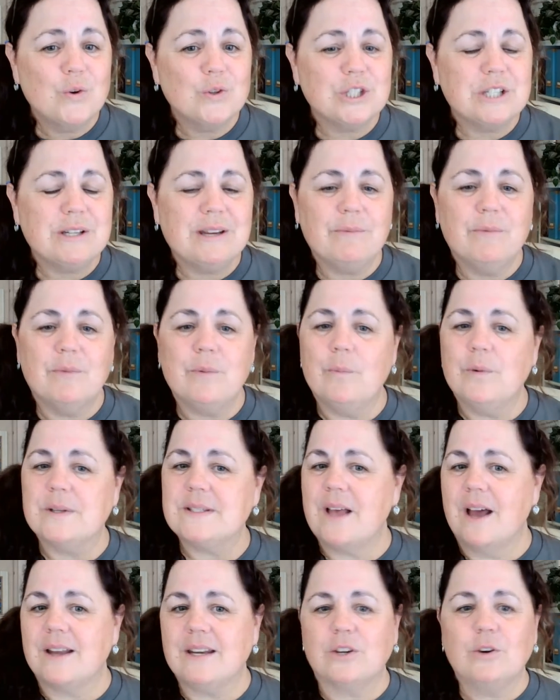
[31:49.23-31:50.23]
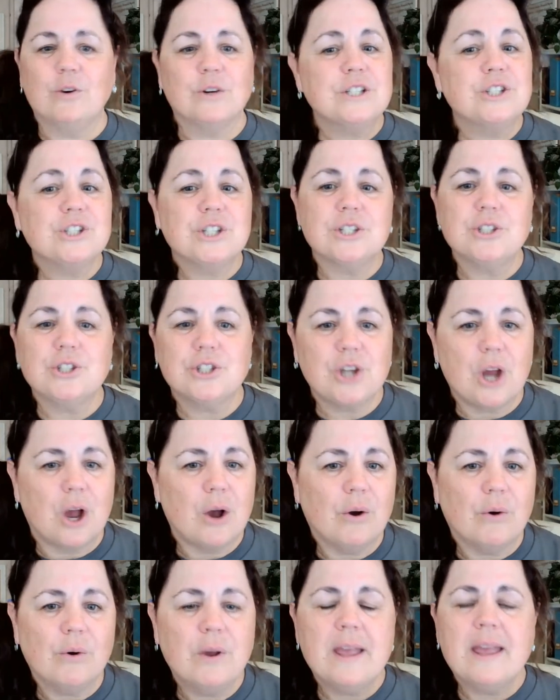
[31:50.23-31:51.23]
She was on a Christian
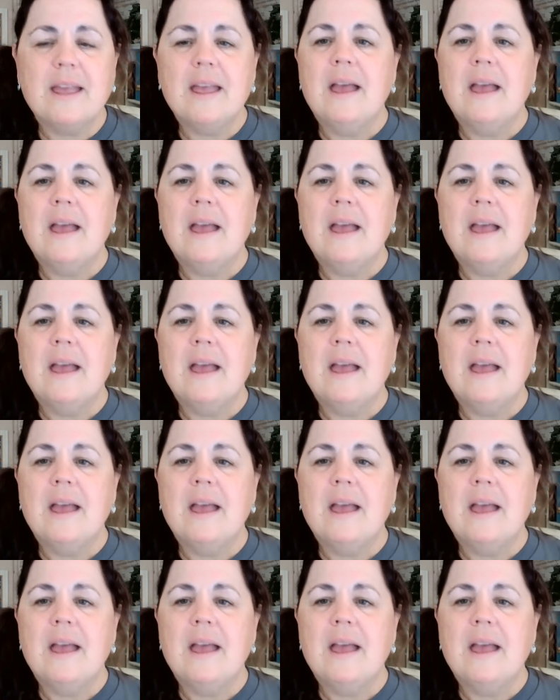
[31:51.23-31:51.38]
show